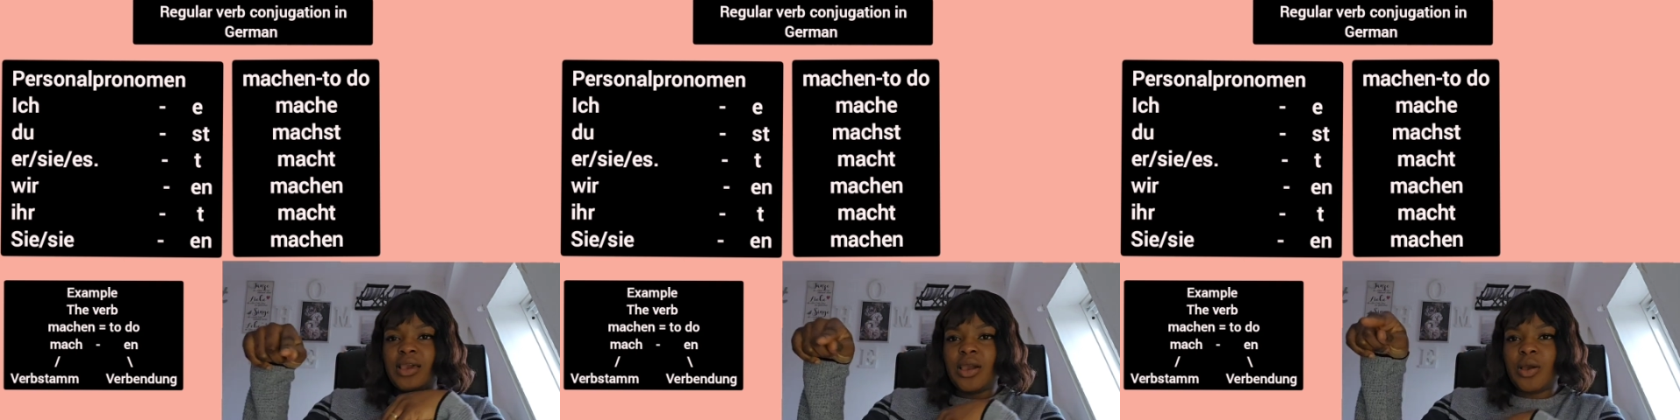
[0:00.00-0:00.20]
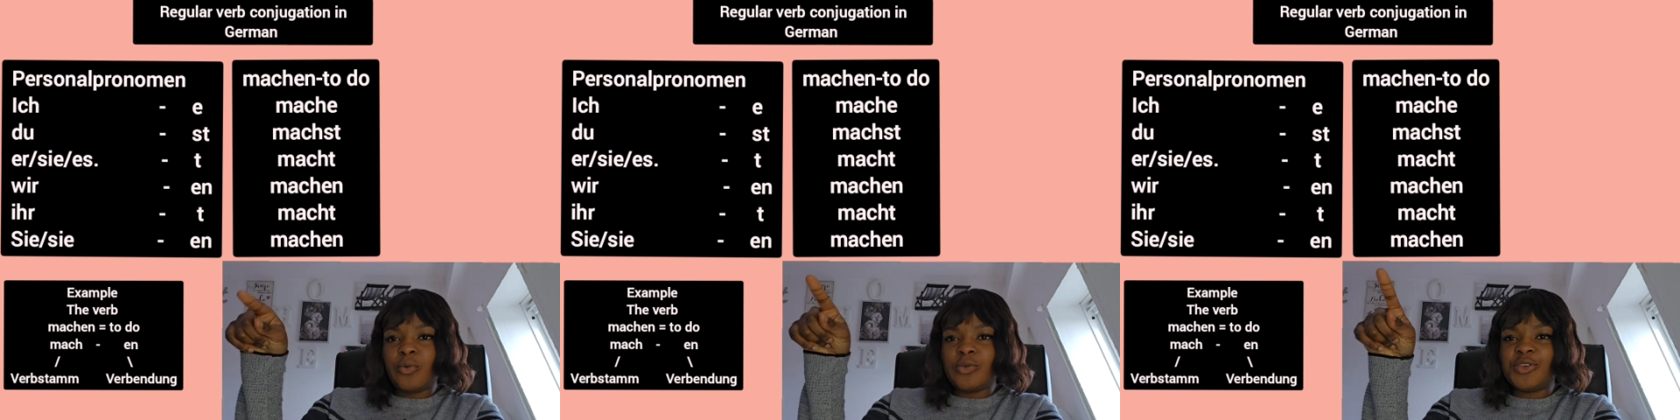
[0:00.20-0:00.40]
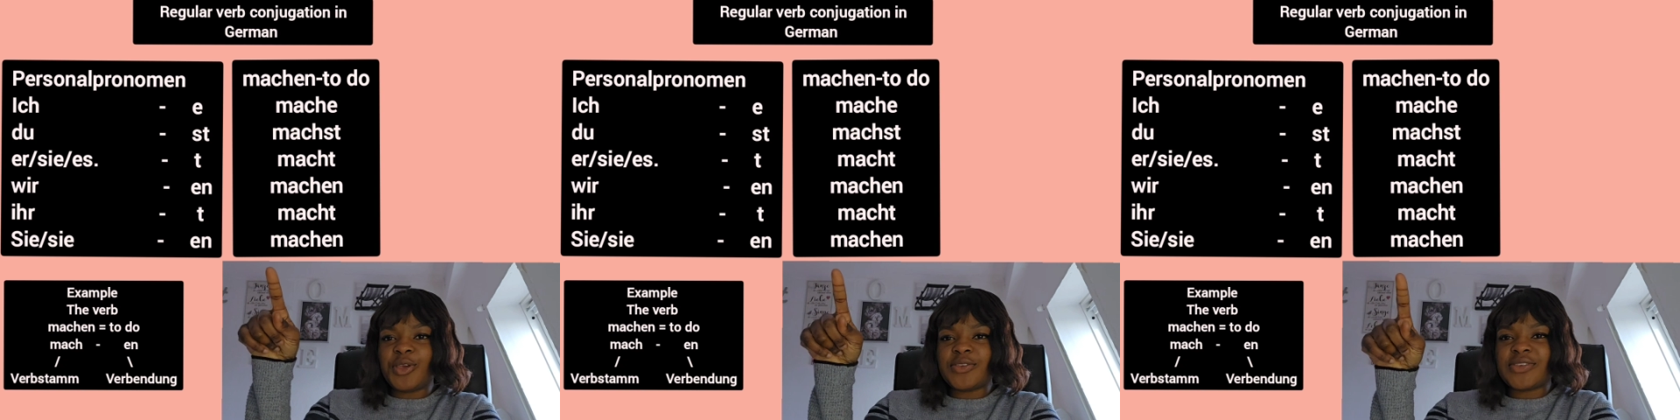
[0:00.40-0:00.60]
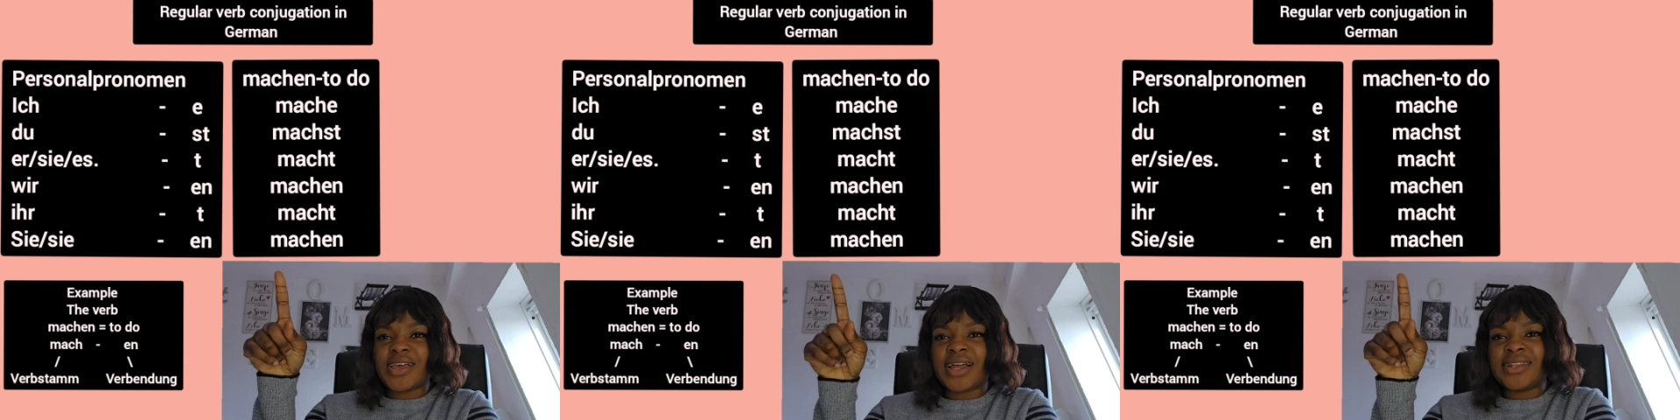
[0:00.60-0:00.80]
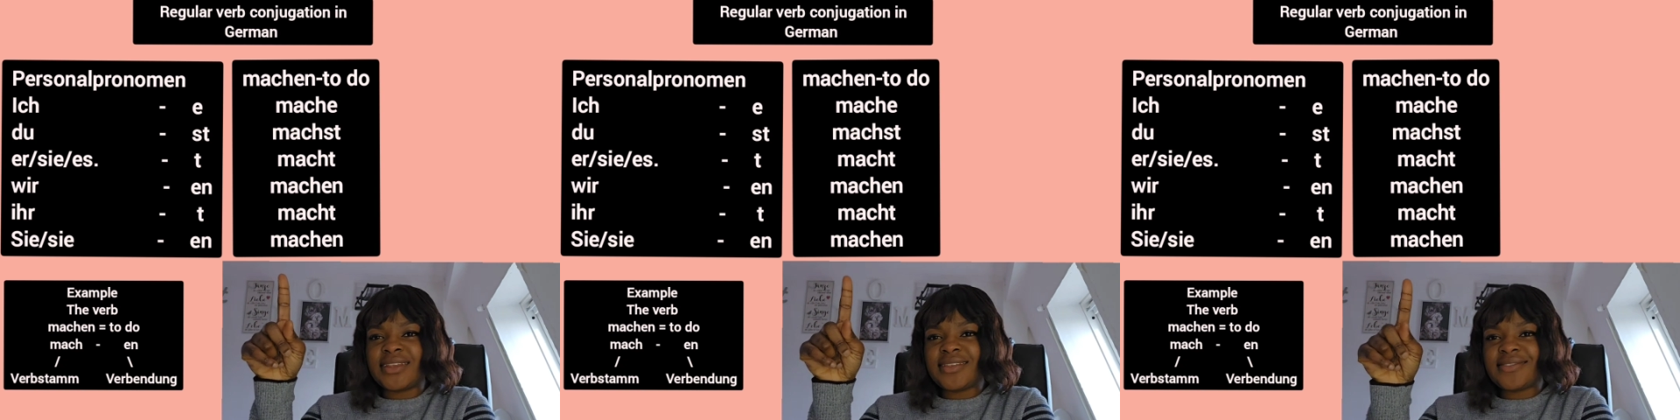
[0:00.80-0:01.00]
We just
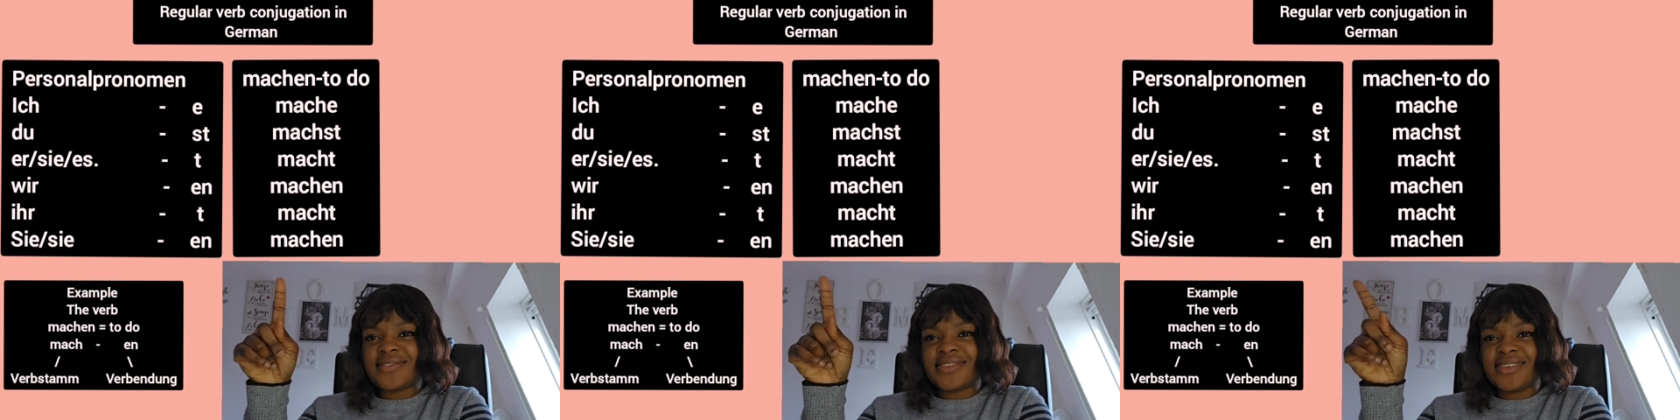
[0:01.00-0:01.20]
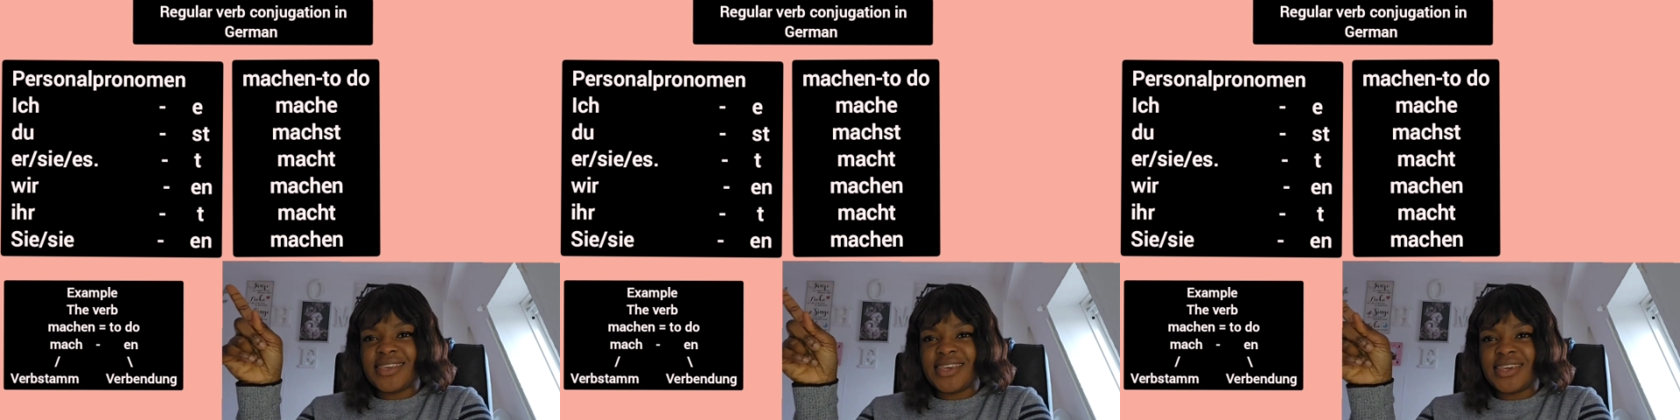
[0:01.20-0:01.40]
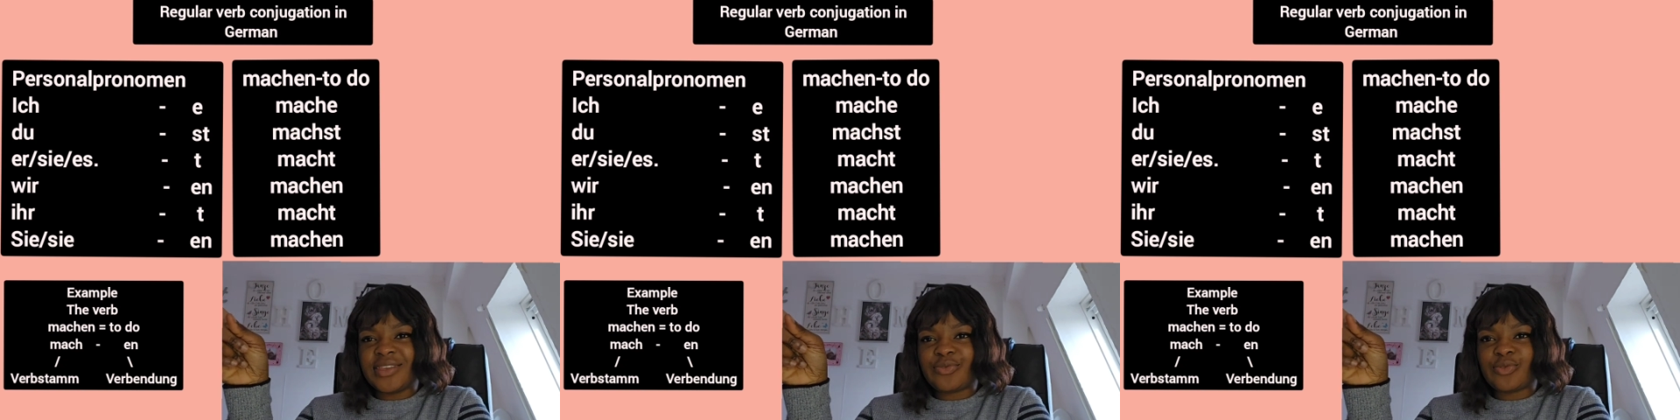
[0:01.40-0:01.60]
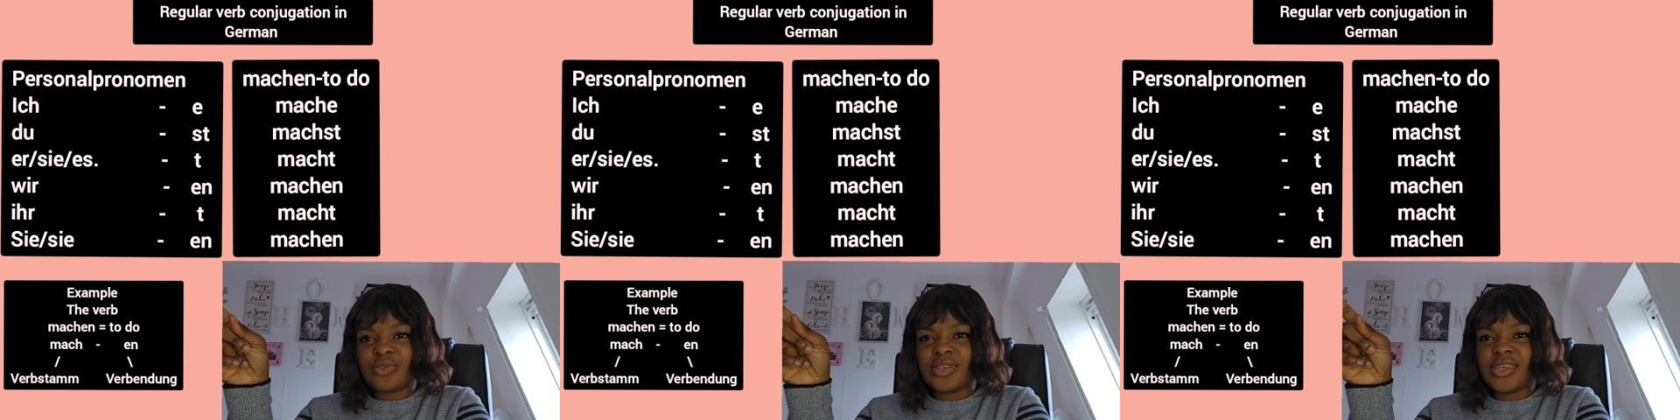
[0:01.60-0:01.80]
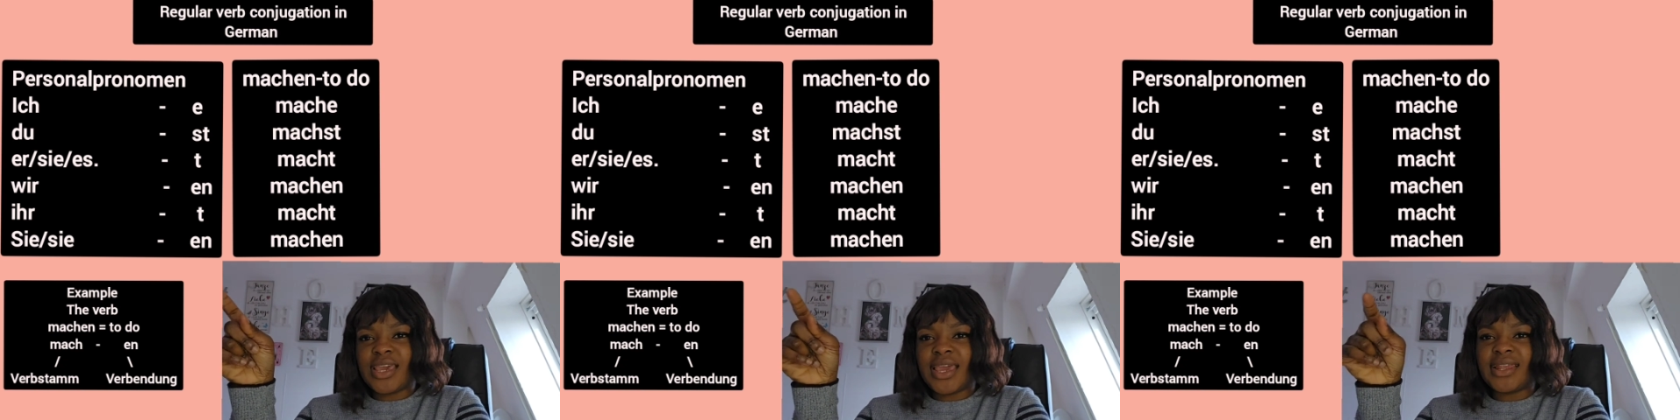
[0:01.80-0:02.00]
add t to
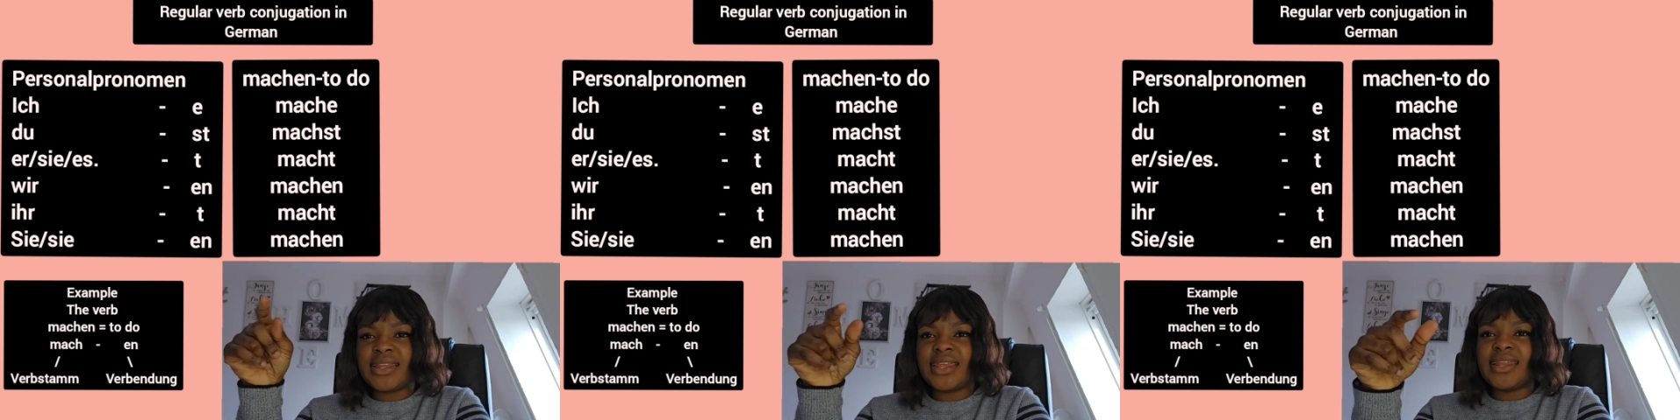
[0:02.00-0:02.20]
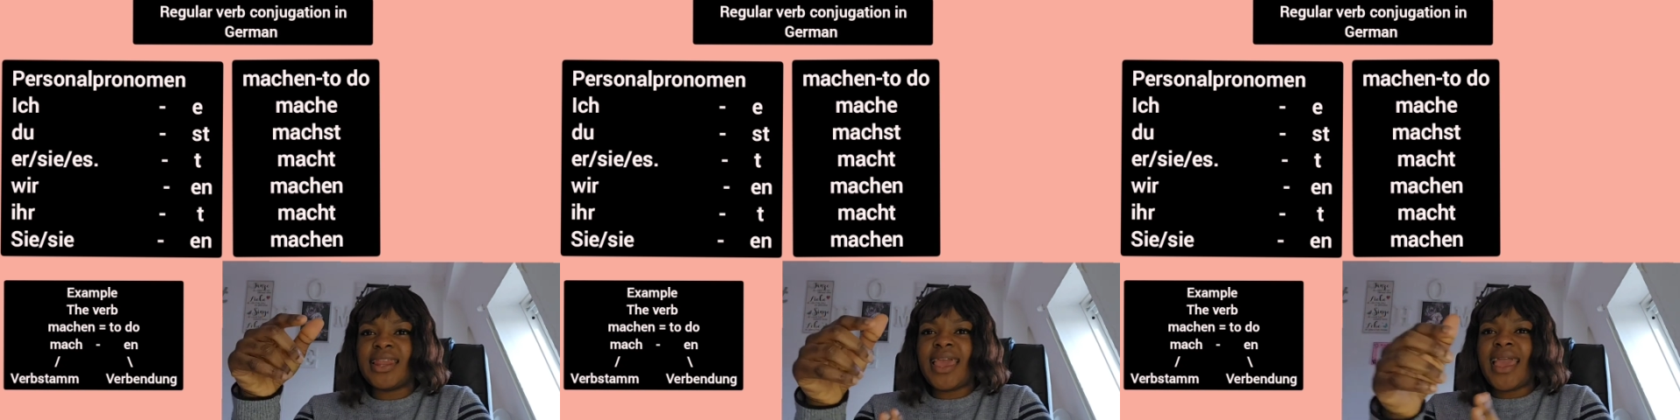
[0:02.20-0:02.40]
the ending.